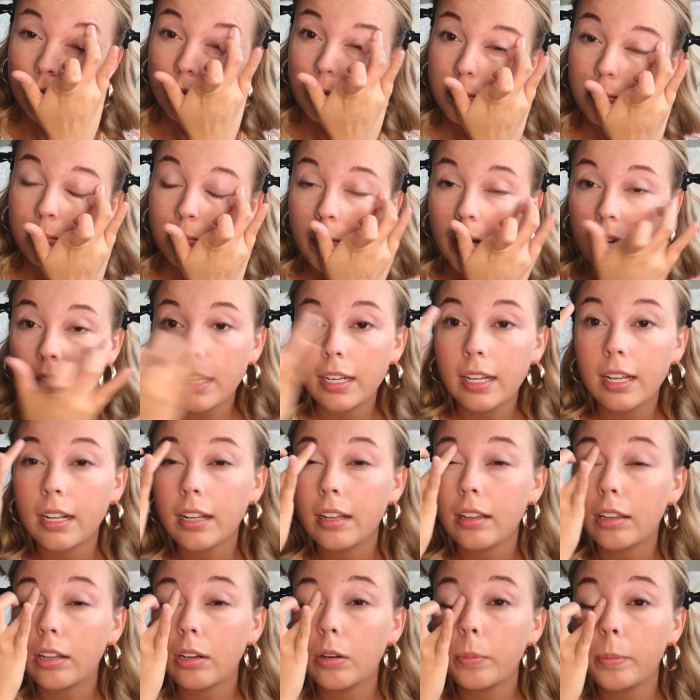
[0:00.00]
made it a
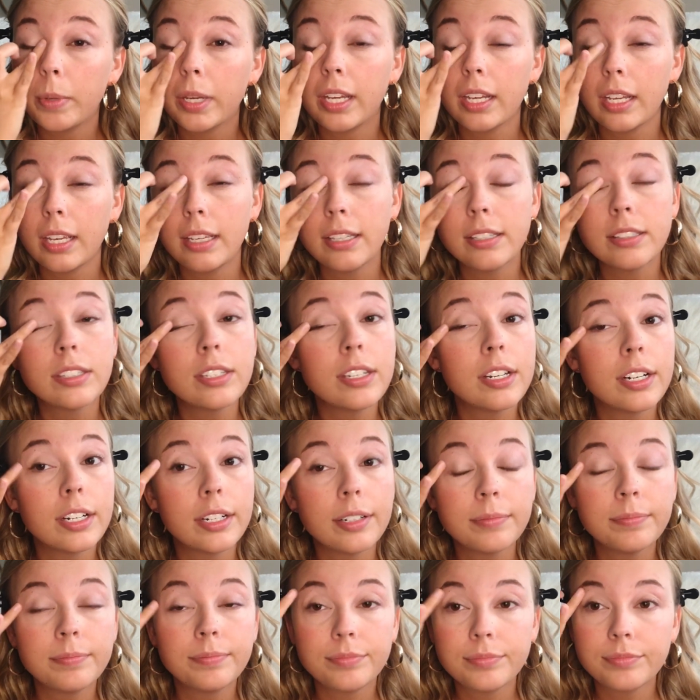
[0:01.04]
little bit easier
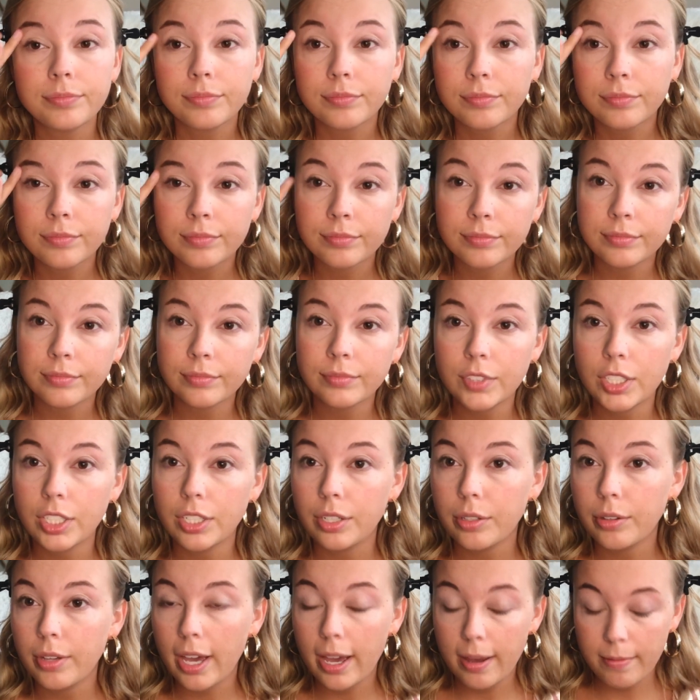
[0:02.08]
to
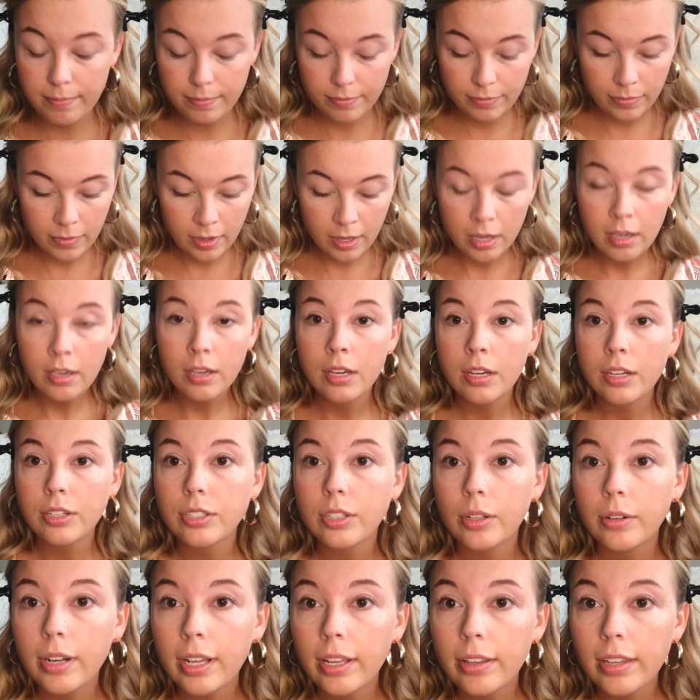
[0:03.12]
do that. So
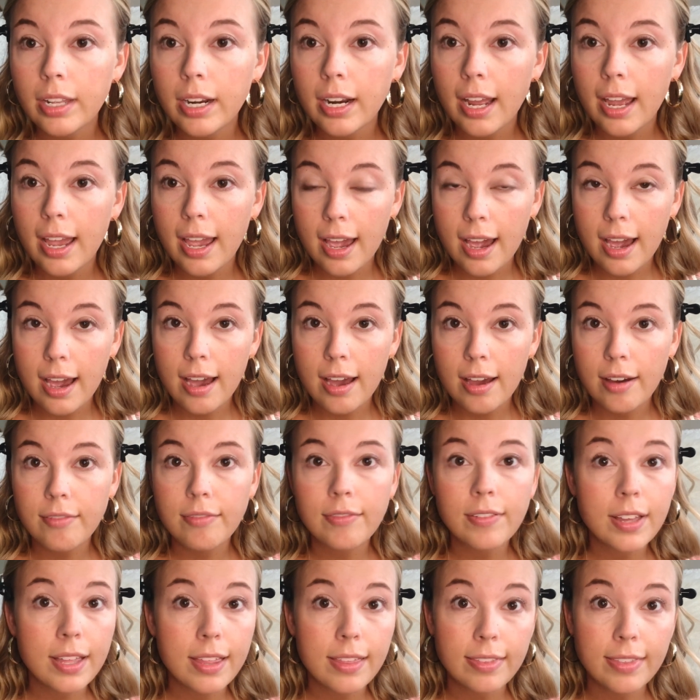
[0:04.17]
now that I
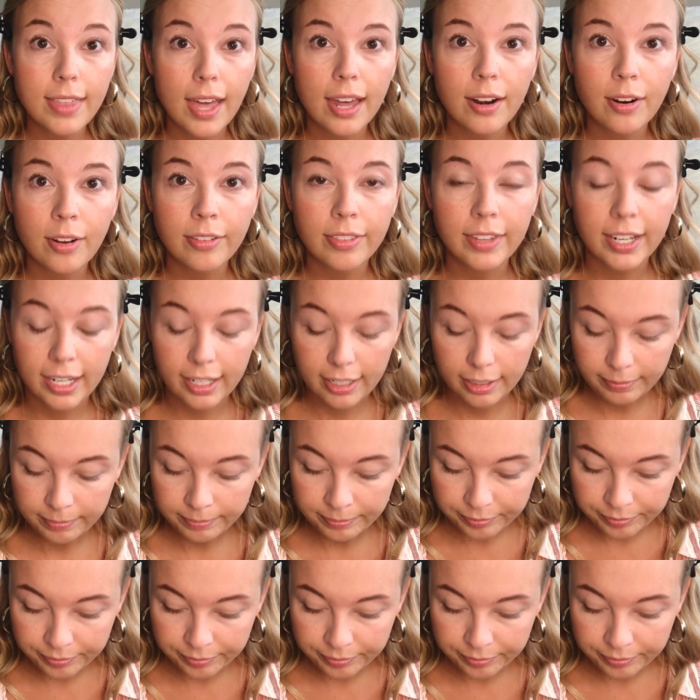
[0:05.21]
have that on there,